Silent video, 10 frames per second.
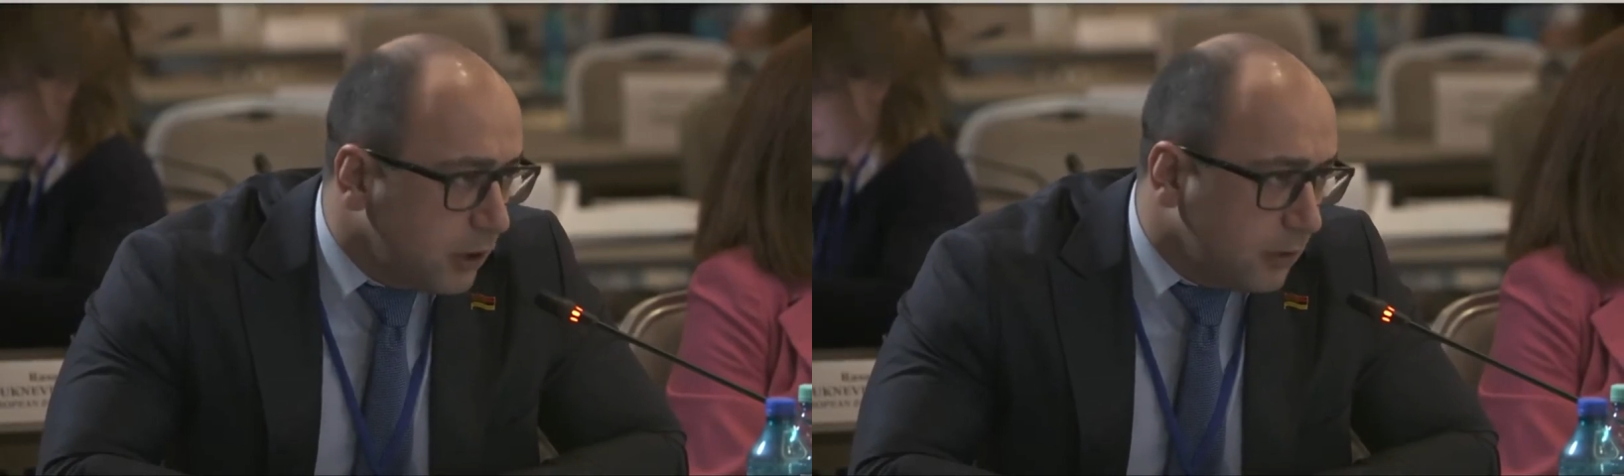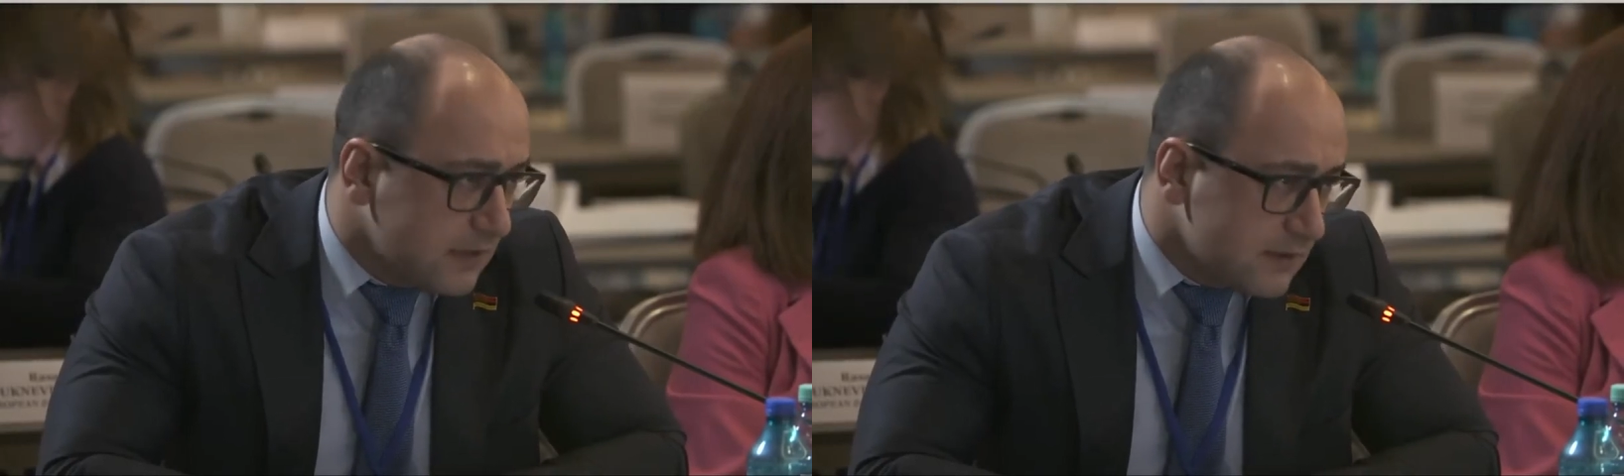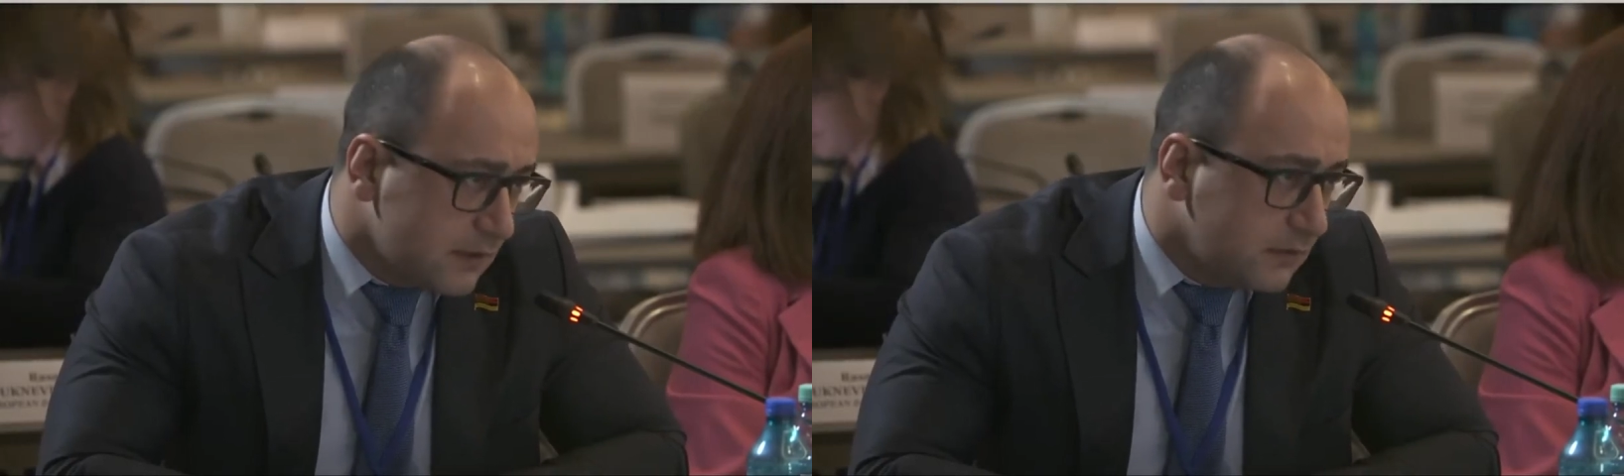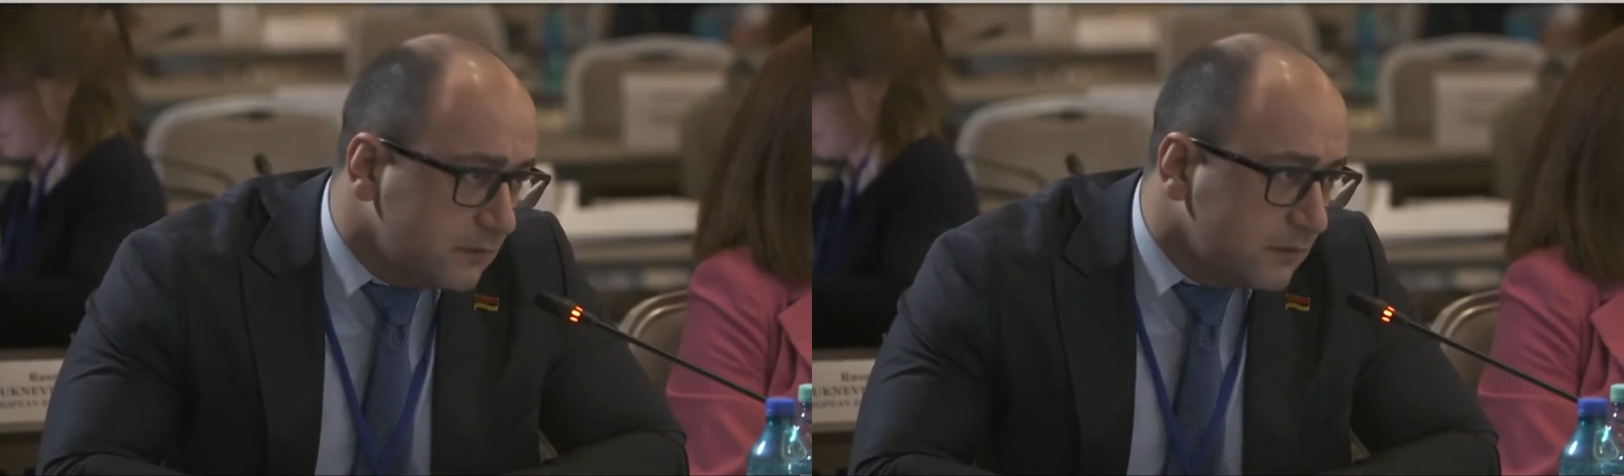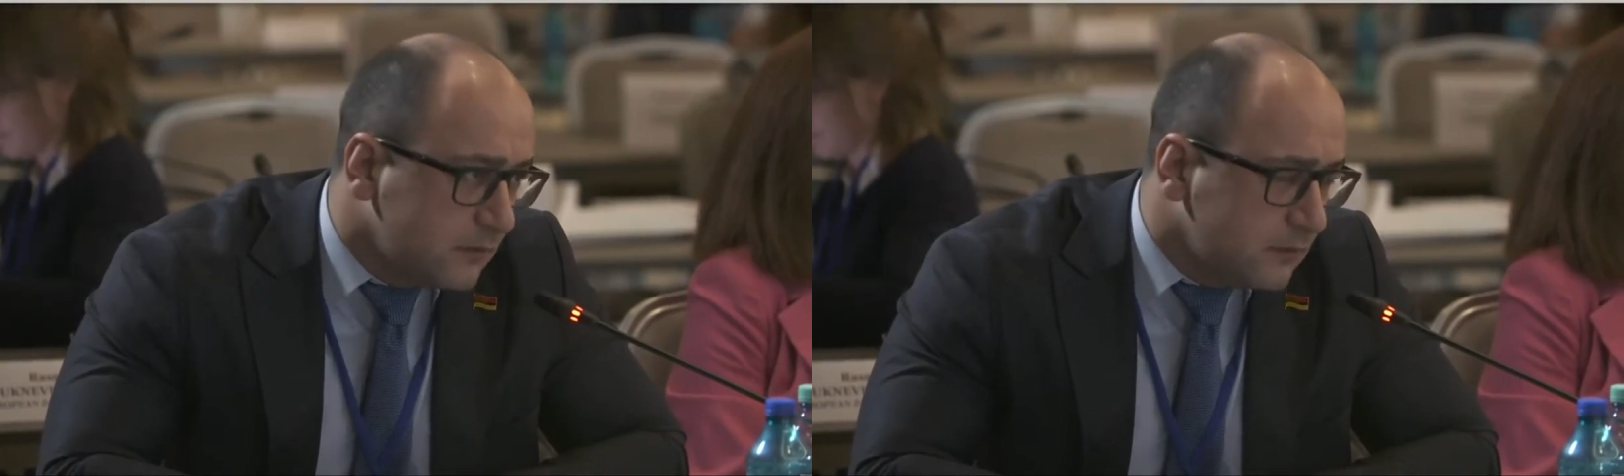
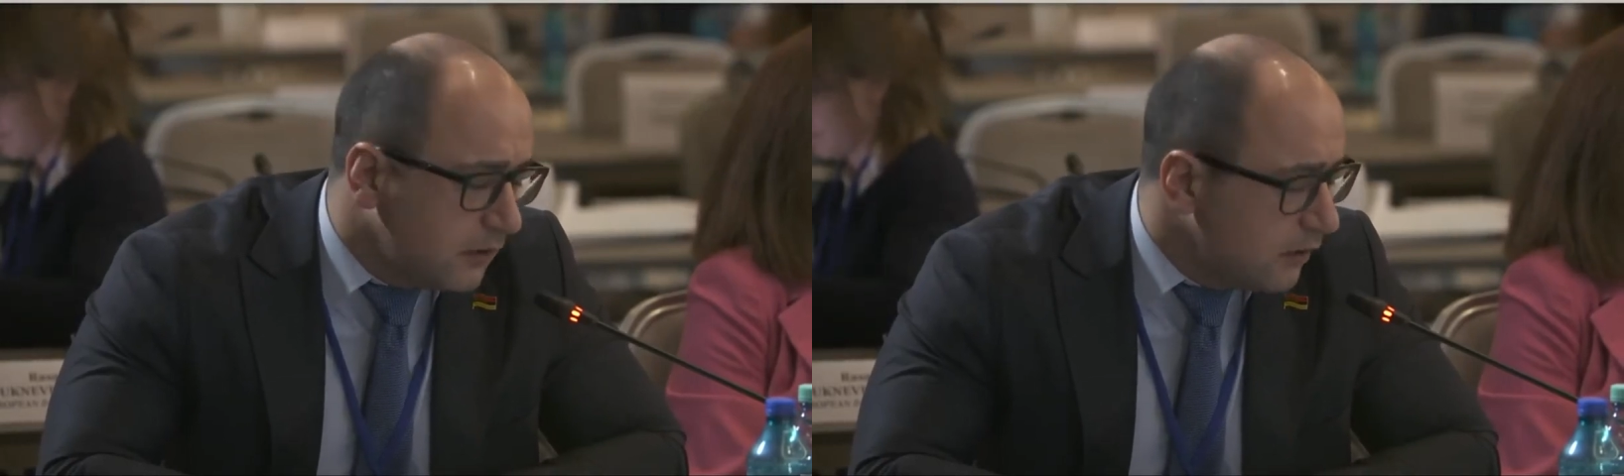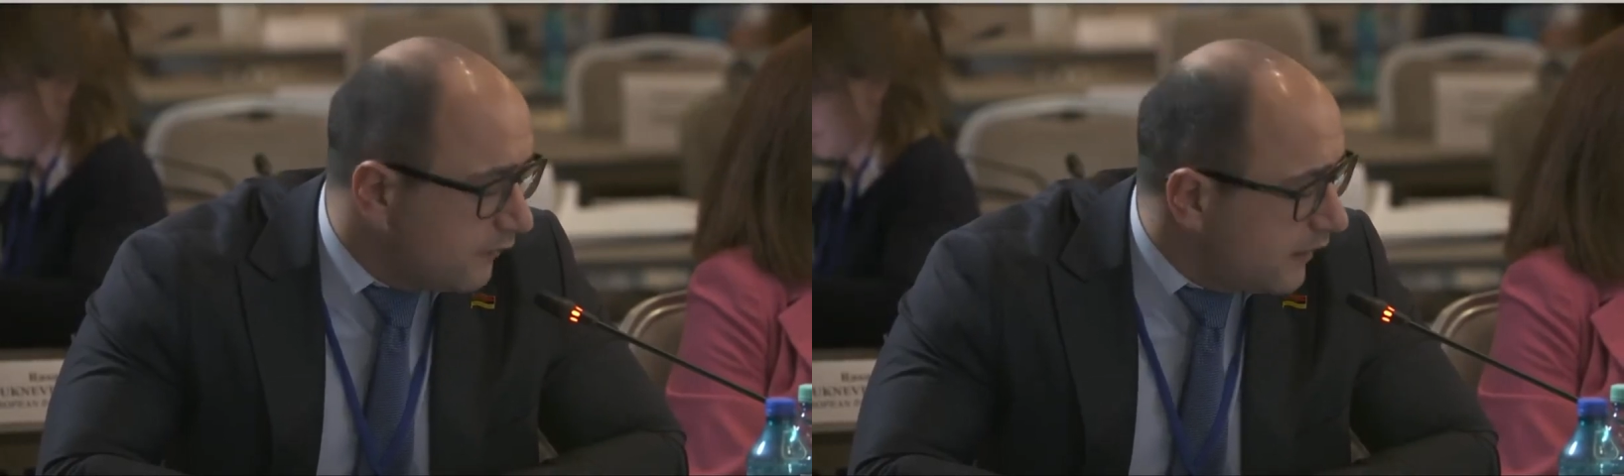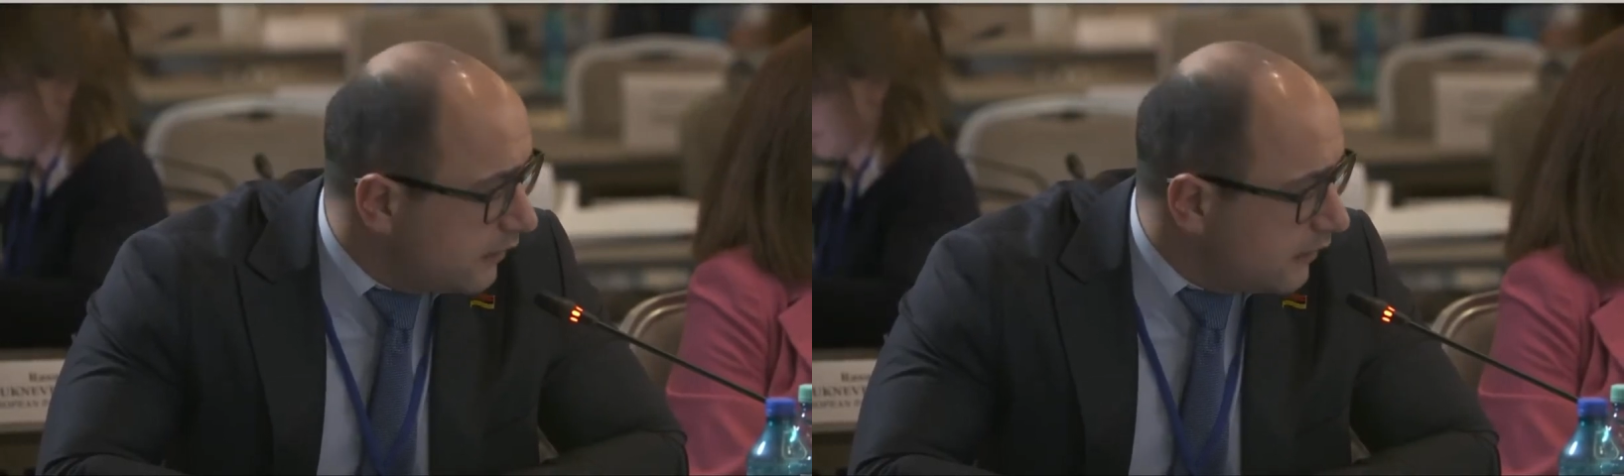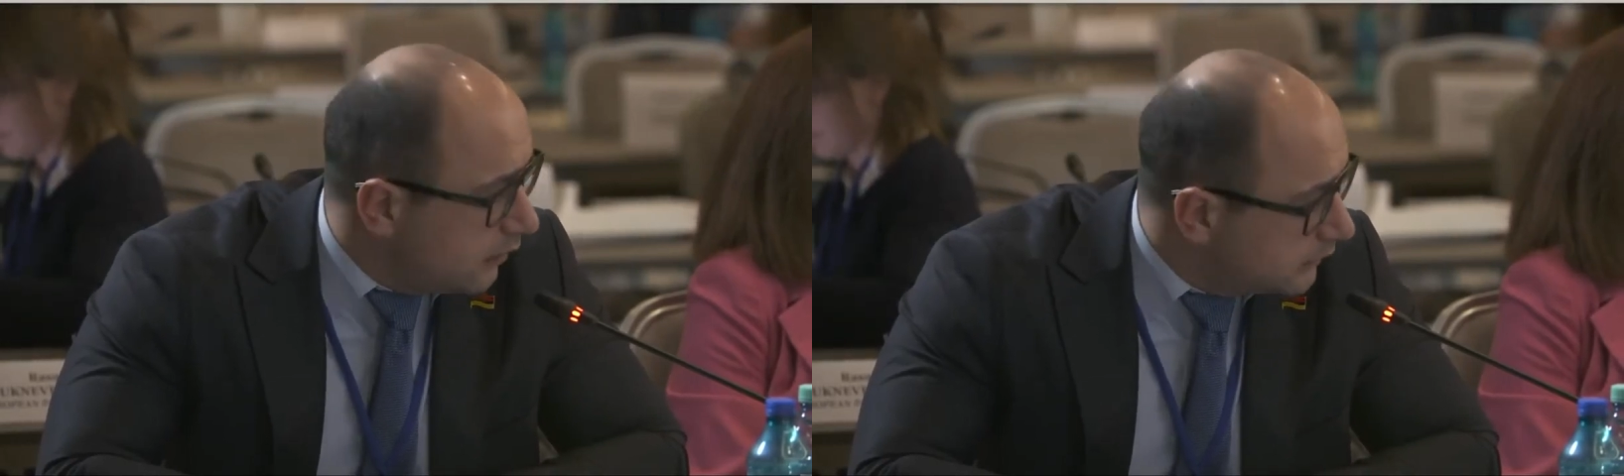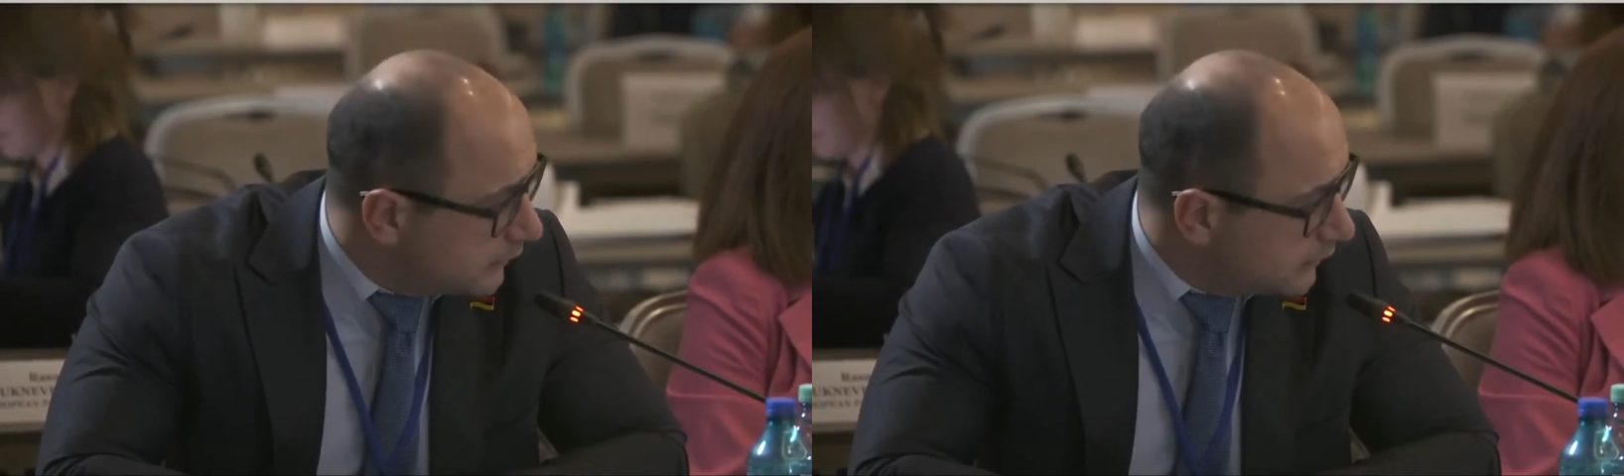diplomacy for a very long